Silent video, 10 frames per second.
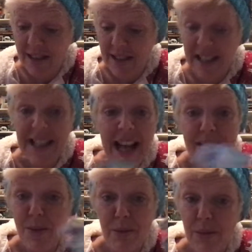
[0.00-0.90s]
Like,
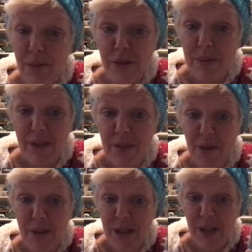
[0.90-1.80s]
that's what moves me,
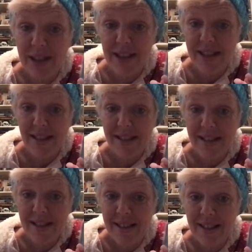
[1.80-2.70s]
folks. Look at
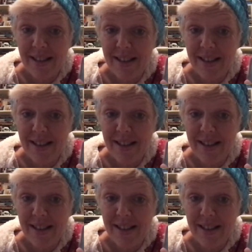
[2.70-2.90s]
this.